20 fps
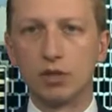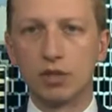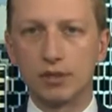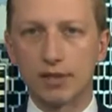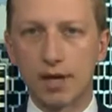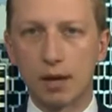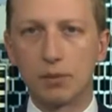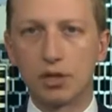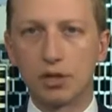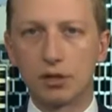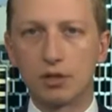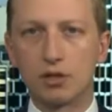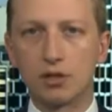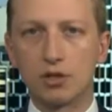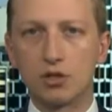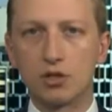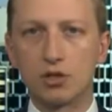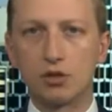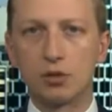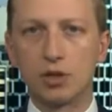examining this
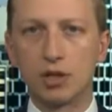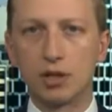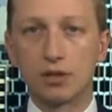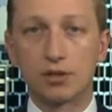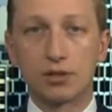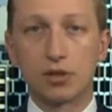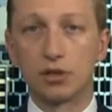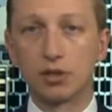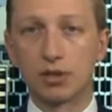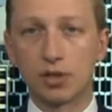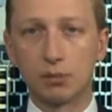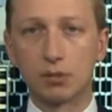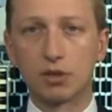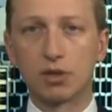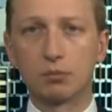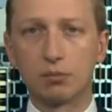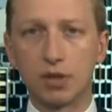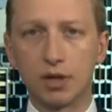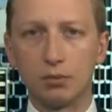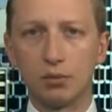issue, and it's certainly something
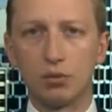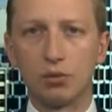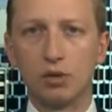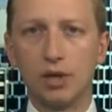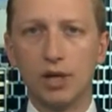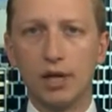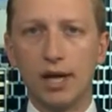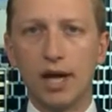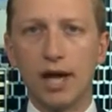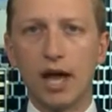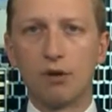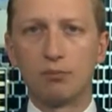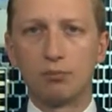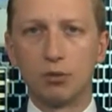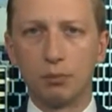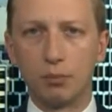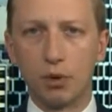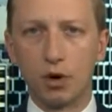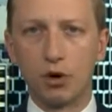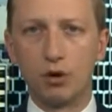that people have
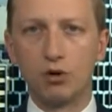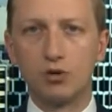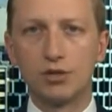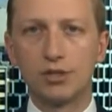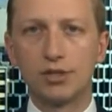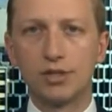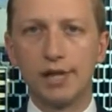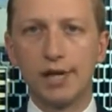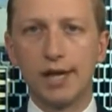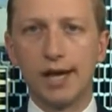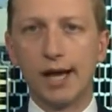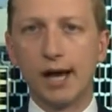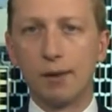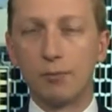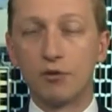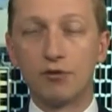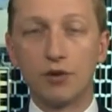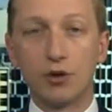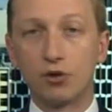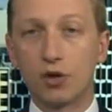proposed. Um,
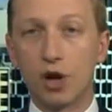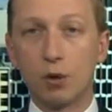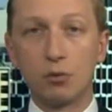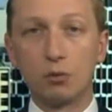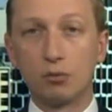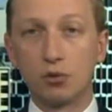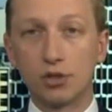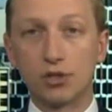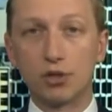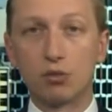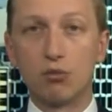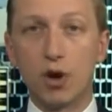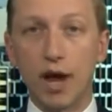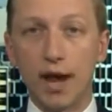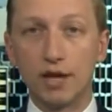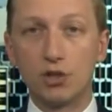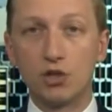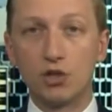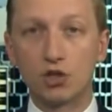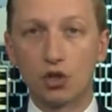the federal government puts a
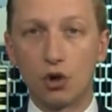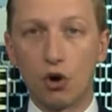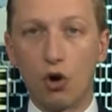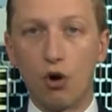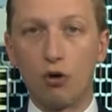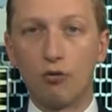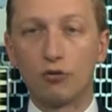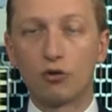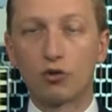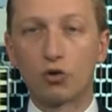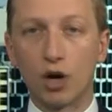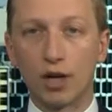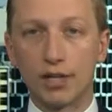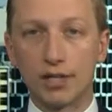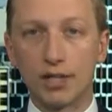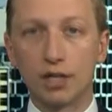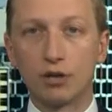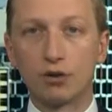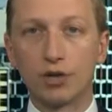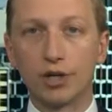range of
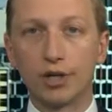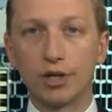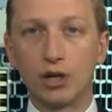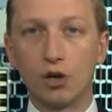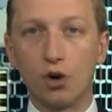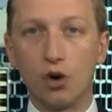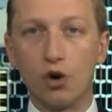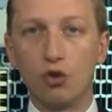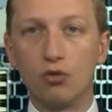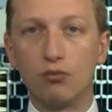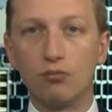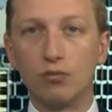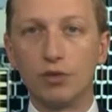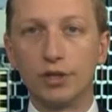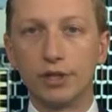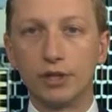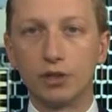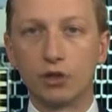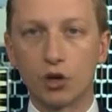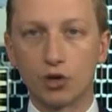criteria on
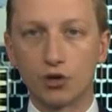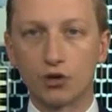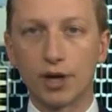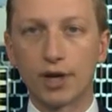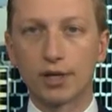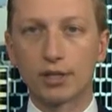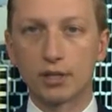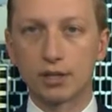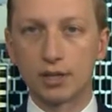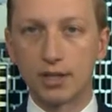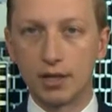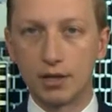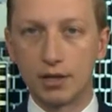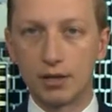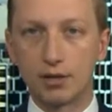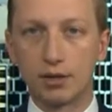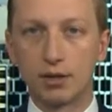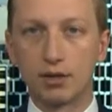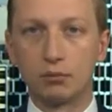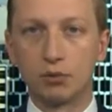the contracts and
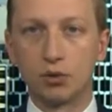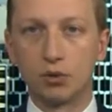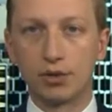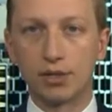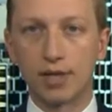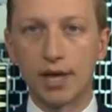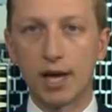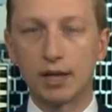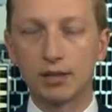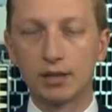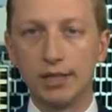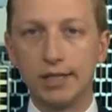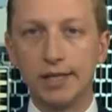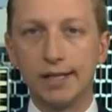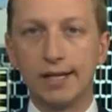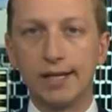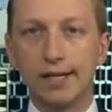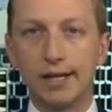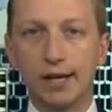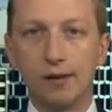tenders that it puts out,
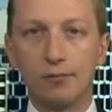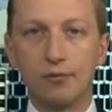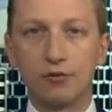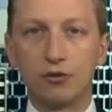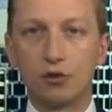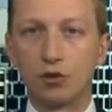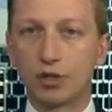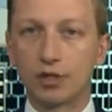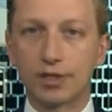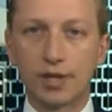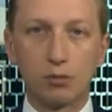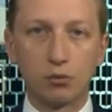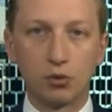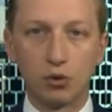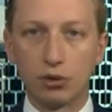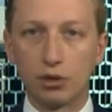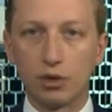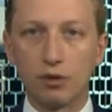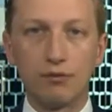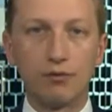um, for example,
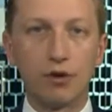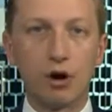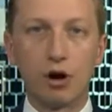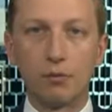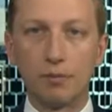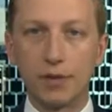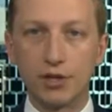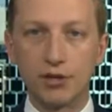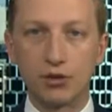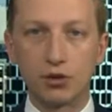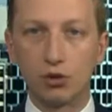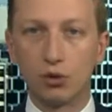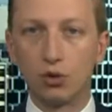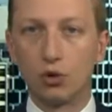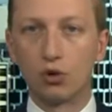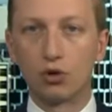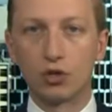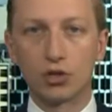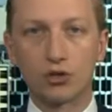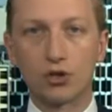on environmental
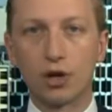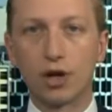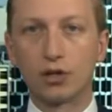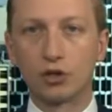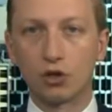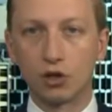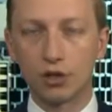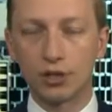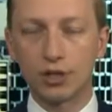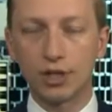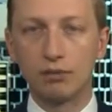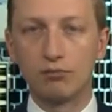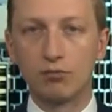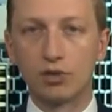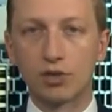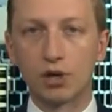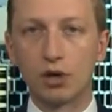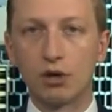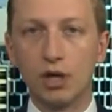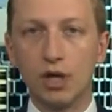or Australian content, and
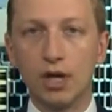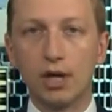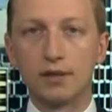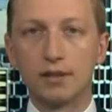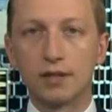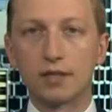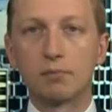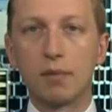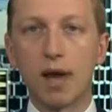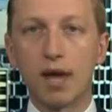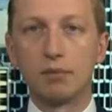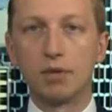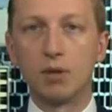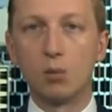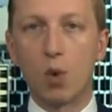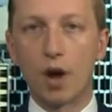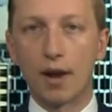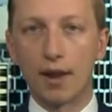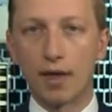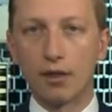so this may be
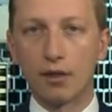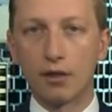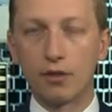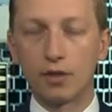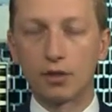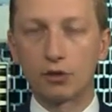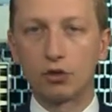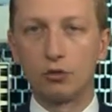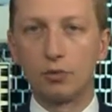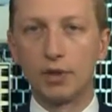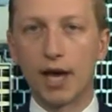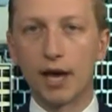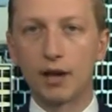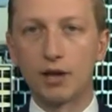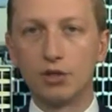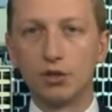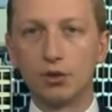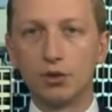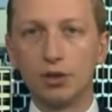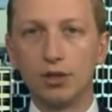one other that could be
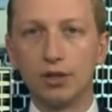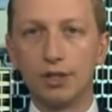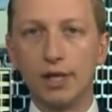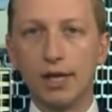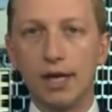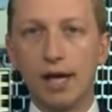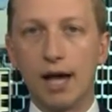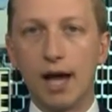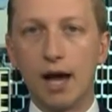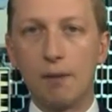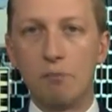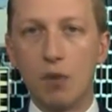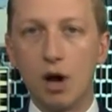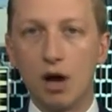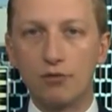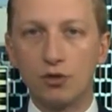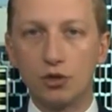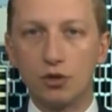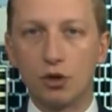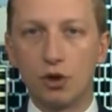added to it. Uh,
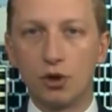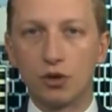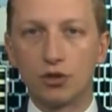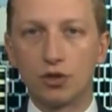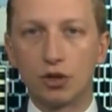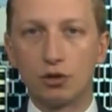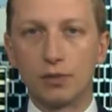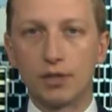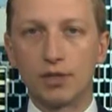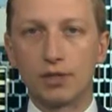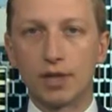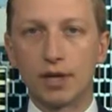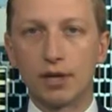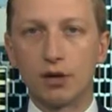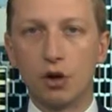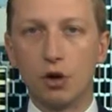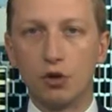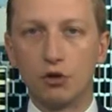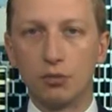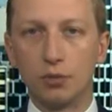my view, though, Tom, is that
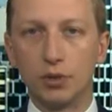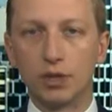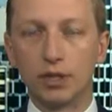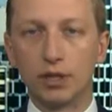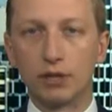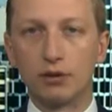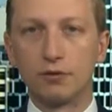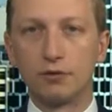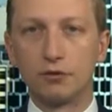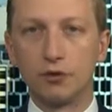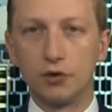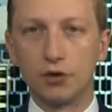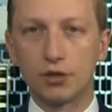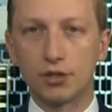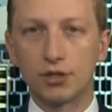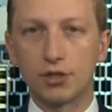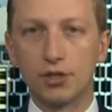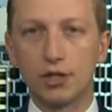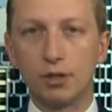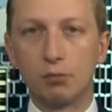ultimately the
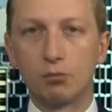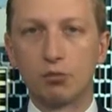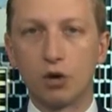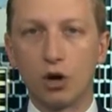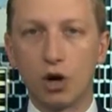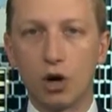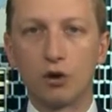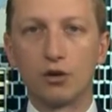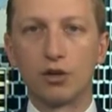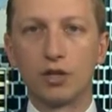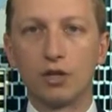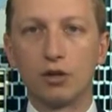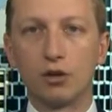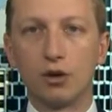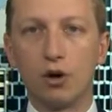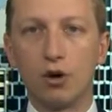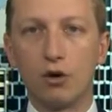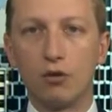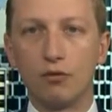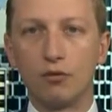first priority
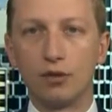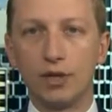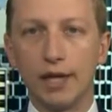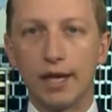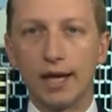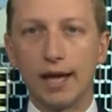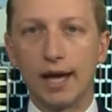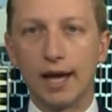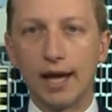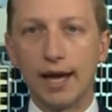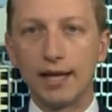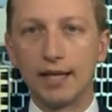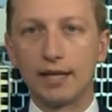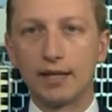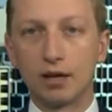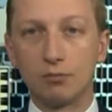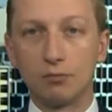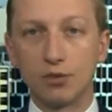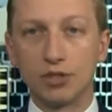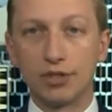of uh, any
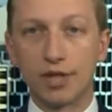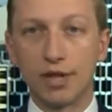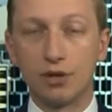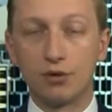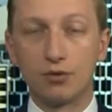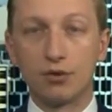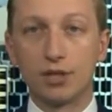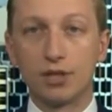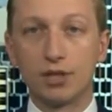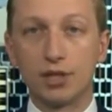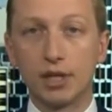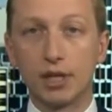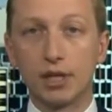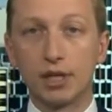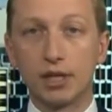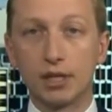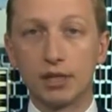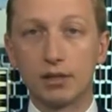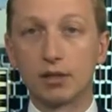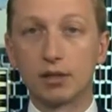government tender is
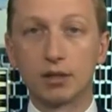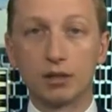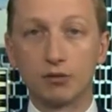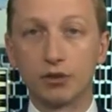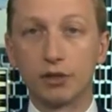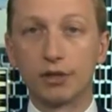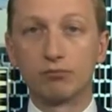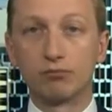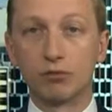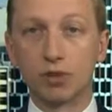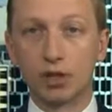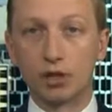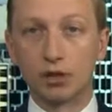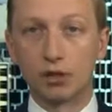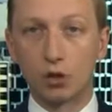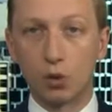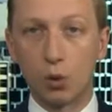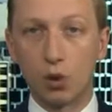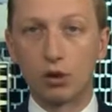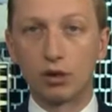is delivering uh,
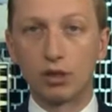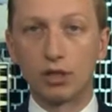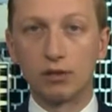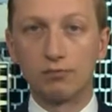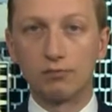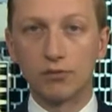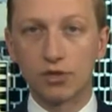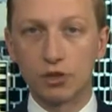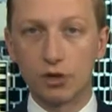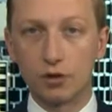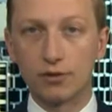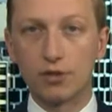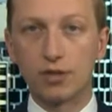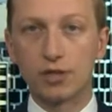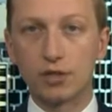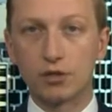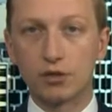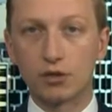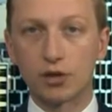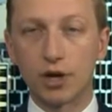the quality
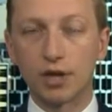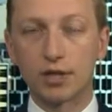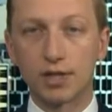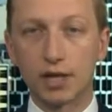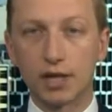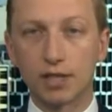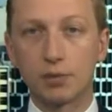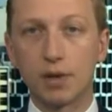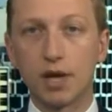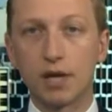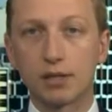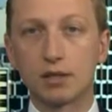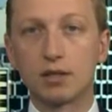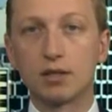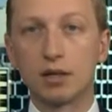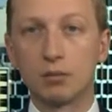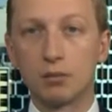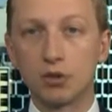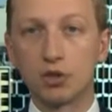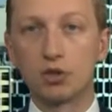services to Australian taxpayers, and
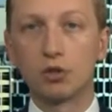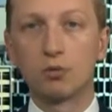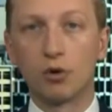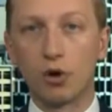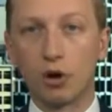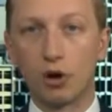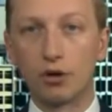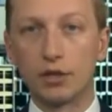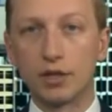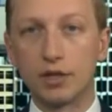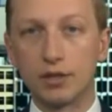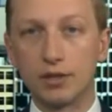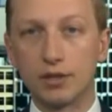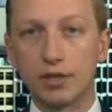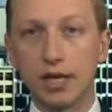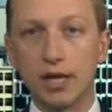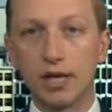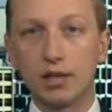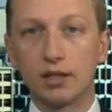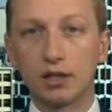the number two priority is
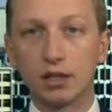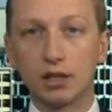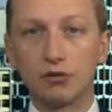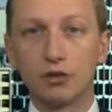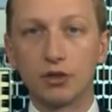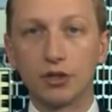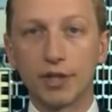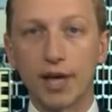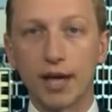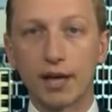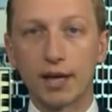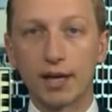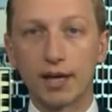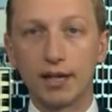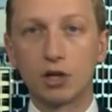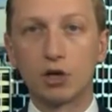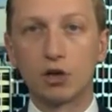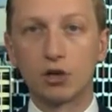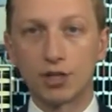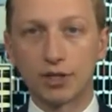delivering that in
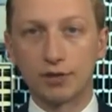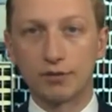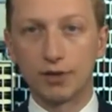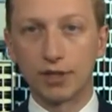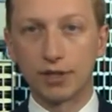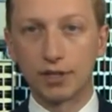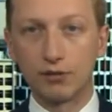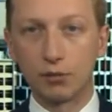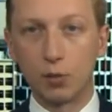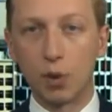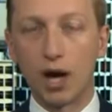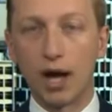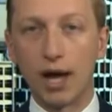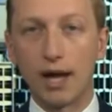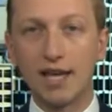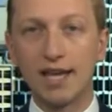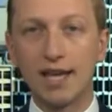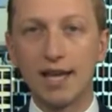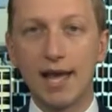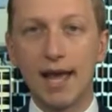a cost-effective
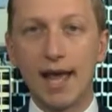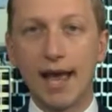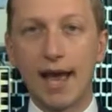way.